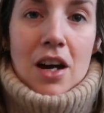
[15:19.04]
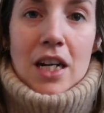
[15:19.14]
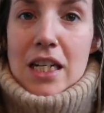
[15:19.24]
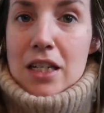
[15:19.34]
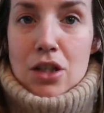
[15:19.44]

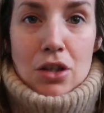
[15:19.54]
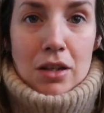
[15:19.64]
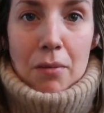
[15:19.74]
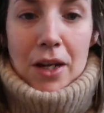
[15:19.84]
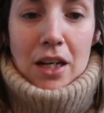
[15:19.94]
I need to do
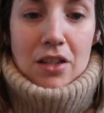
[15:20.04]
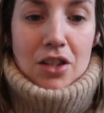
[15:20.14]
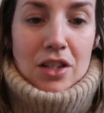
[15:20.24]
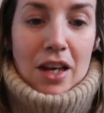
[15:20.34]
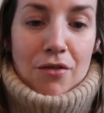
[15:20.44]
something, because
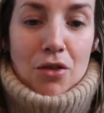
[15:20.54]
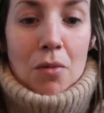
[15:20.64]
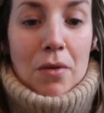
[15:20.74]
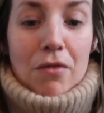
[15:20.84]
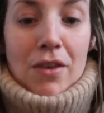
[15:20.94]
I just have
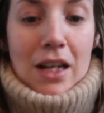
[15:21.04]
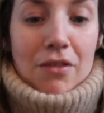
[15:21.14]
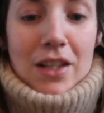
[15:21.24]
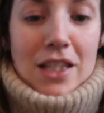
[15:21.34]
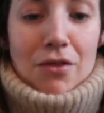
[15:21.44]
not been
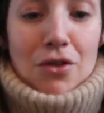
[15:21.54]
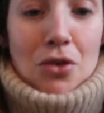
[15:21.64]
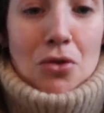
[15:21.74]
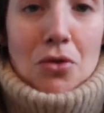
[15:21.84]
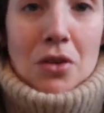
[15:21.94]
feeling festive
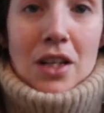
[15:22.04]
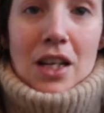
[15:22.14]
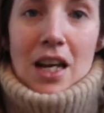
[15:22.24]
at all.